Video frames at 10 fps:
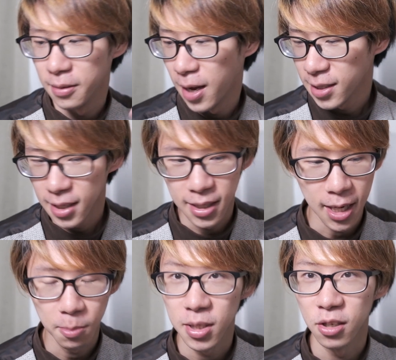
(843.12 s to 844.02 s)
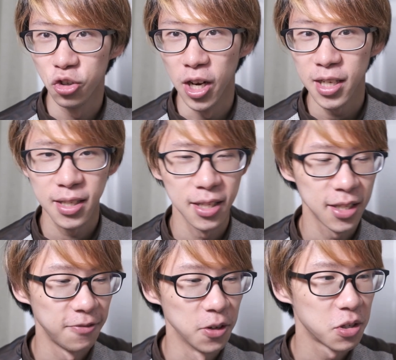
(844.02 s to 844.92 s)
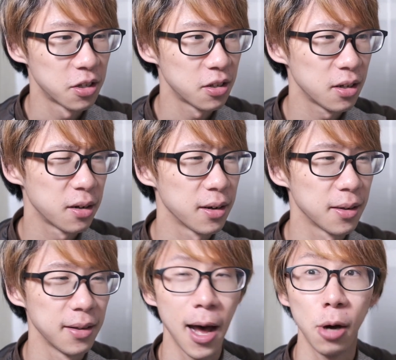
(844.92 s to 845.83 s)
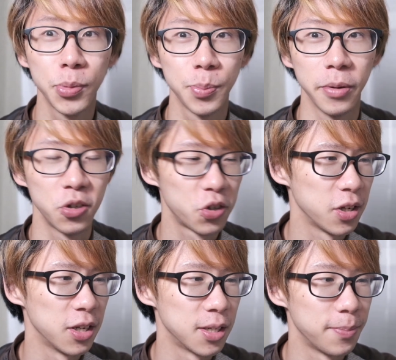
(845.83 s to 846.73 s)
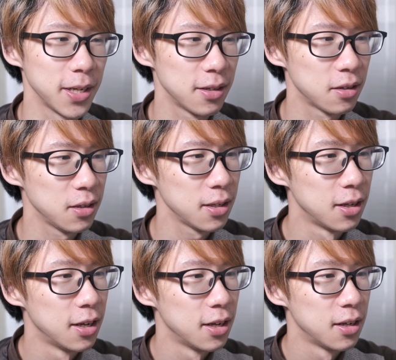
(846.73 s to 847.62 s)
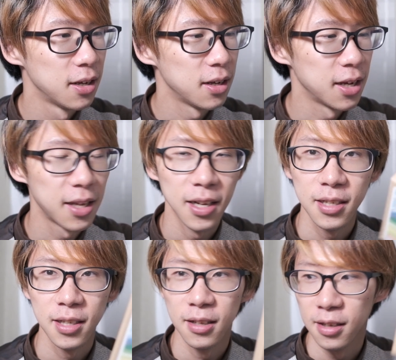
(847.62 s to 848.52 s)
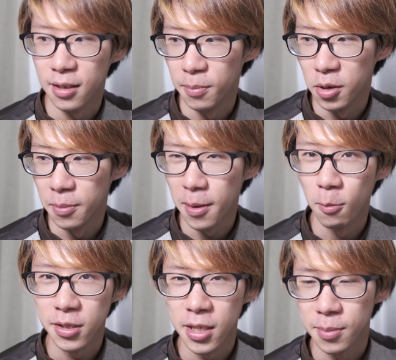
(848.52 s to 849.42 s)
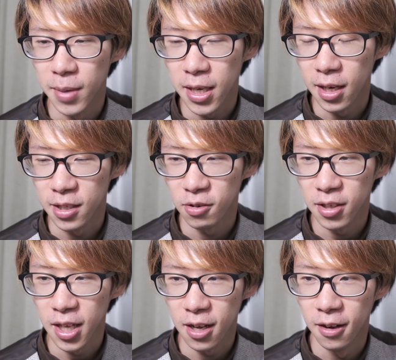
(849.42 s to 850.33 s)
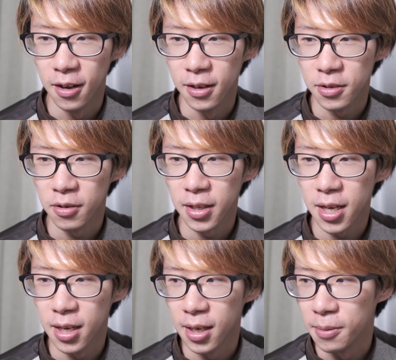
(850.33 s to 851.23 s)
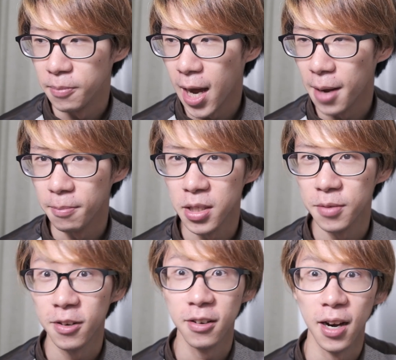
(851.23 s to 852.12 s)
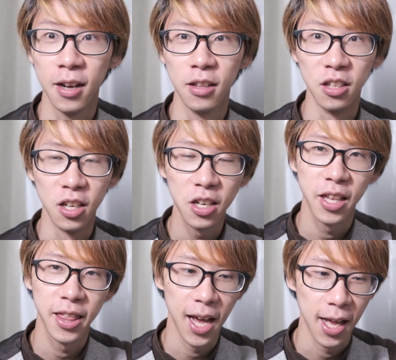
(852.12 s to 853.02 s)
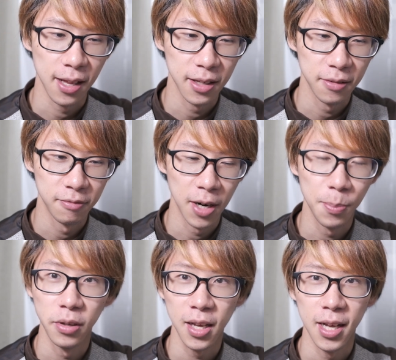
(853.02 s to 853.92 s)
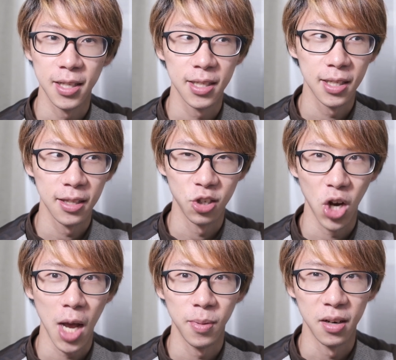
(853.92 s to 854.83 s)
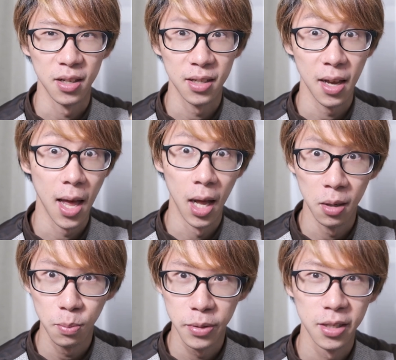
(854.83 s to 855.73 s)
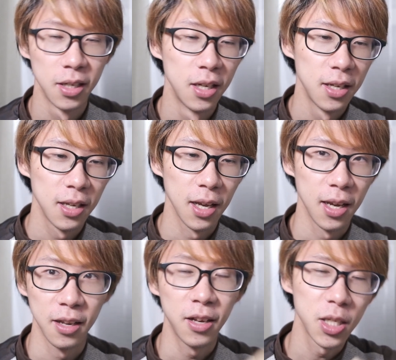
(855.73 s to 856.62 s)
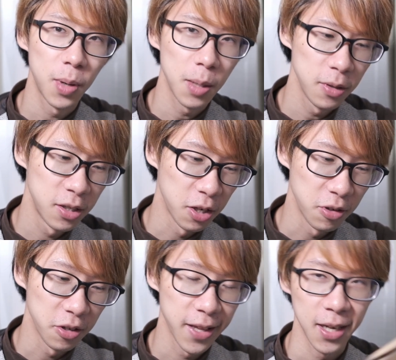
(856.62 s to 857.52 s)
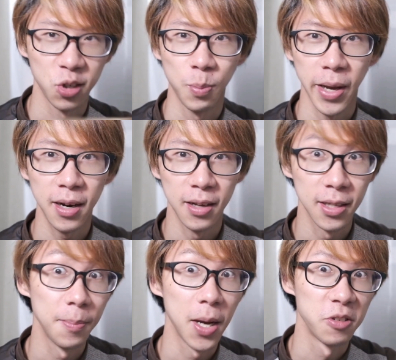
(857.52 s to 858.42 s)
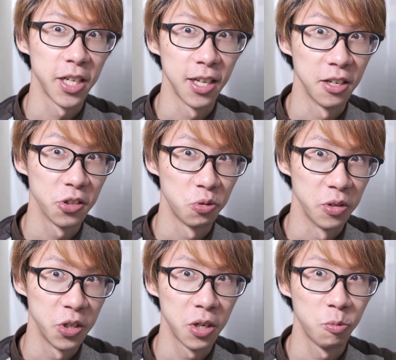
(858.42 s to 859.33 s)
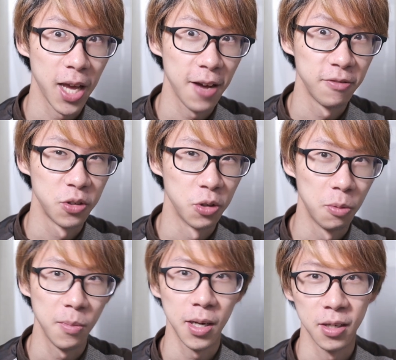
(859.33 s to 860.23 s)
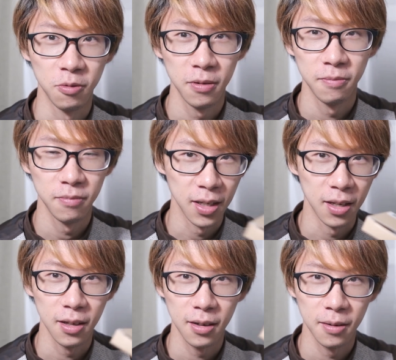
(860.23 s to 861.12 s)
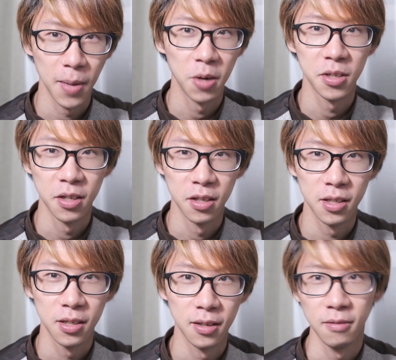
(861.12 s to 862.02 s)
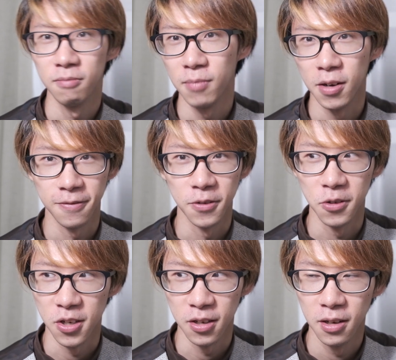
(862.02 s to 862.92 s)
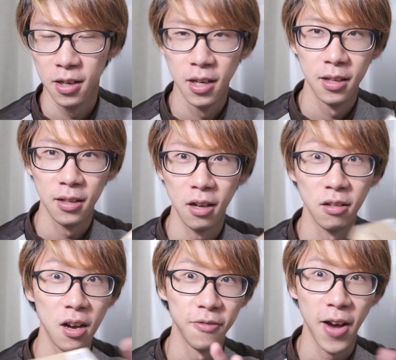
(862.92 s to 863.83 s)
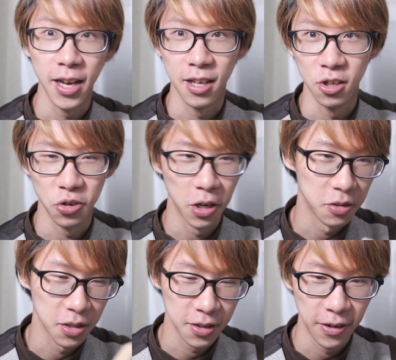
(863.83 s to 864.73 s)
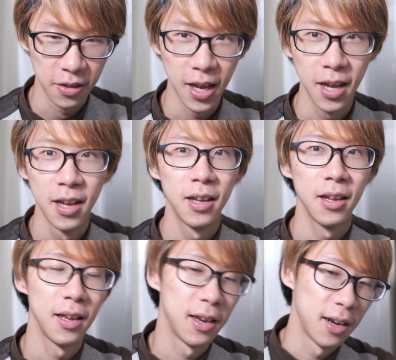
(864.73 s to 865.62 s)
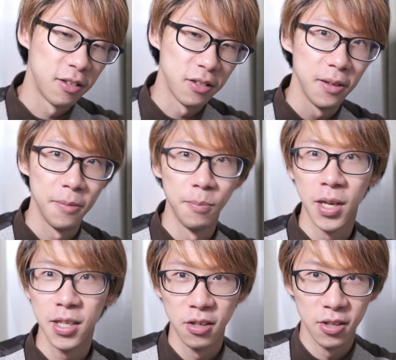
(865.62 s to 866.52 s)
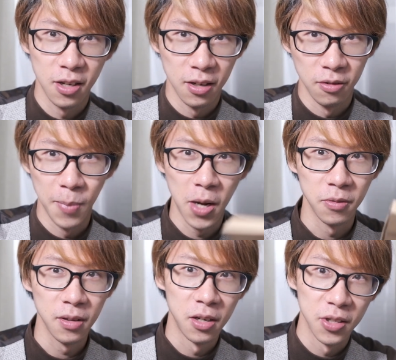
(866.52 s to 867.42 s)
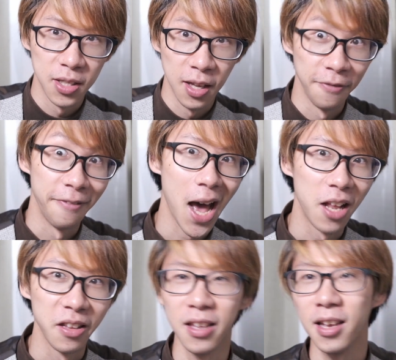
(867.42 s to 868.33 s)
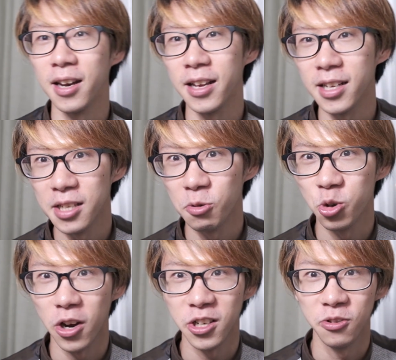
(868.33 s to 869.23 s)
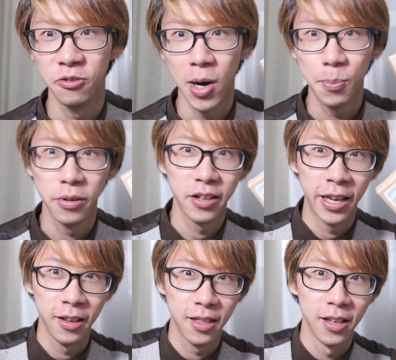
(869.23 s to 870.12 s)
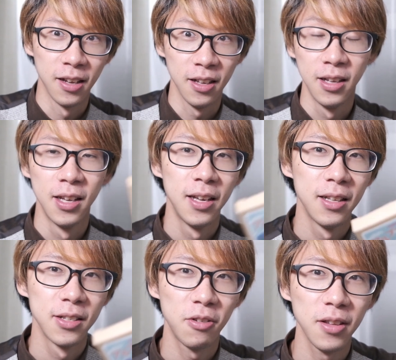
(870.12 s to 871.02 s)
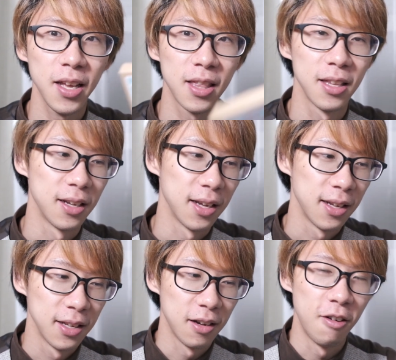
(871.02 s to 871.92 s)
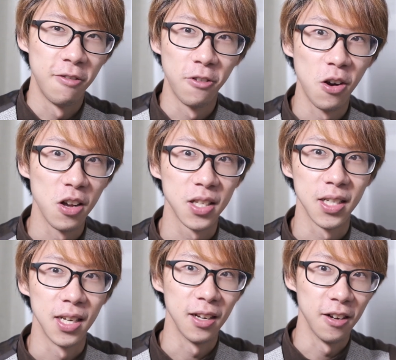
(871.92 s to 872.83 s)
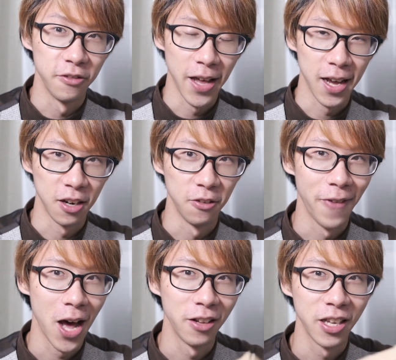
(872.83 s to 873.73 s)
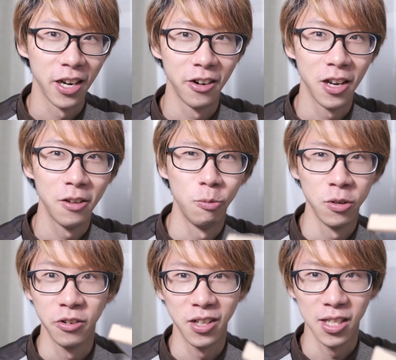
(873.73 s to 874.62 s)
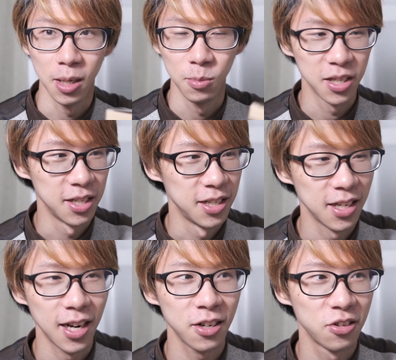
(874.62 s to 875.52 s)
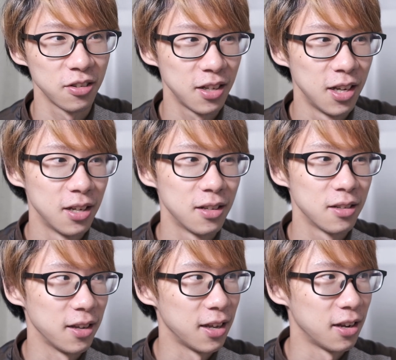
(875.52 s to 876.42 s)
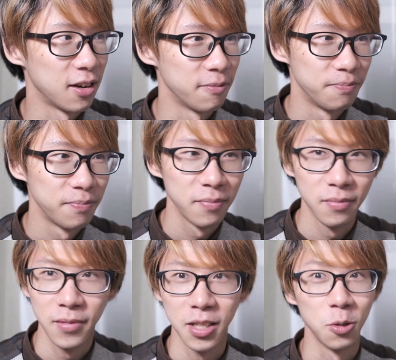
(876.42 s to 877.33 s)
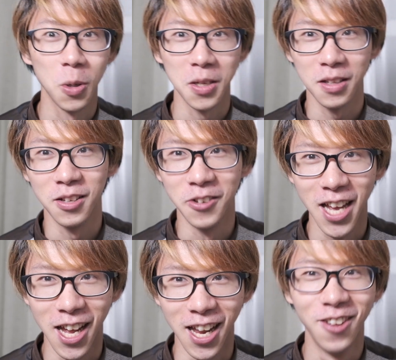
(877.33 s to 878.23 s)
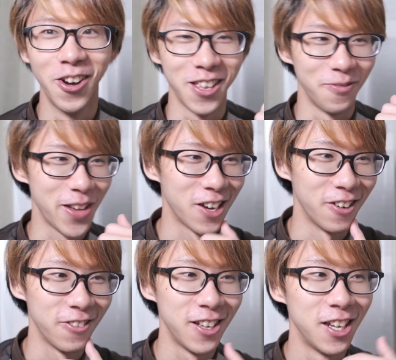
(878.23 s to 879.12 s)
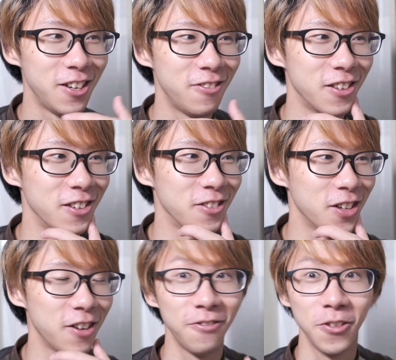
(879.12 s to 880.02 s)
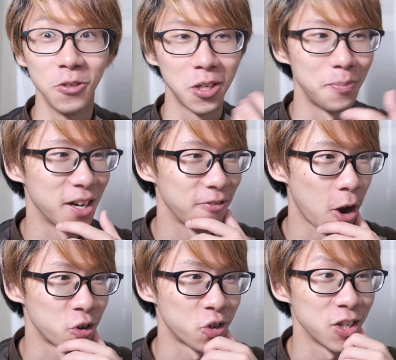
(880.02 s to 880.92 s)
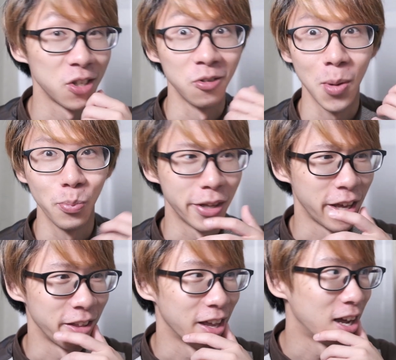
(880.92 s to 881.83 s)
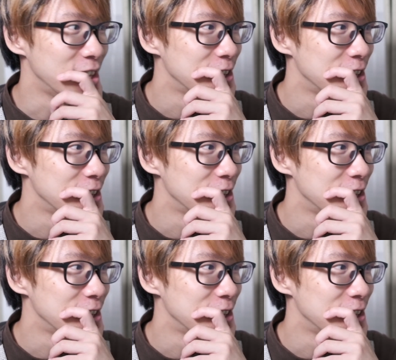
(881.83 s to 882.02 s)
as the name suggests, this filter Alps Punch is basically, I guess the Marumi wanted to make a sort of like a atmosphere, a look that replicates the Japanese Alps. And you guys probably don't know that Japan is a mountainous region. We have so many like mountains, Mount Fuji, a lot of hiking trails and stuff like that. And because there's a mountain, there's the valley, and I guess they were trying to replicate the sort of like the overall scene of that, valley area during the summer season actually. And this is what you get when a filter manufacturer tries to replicate that.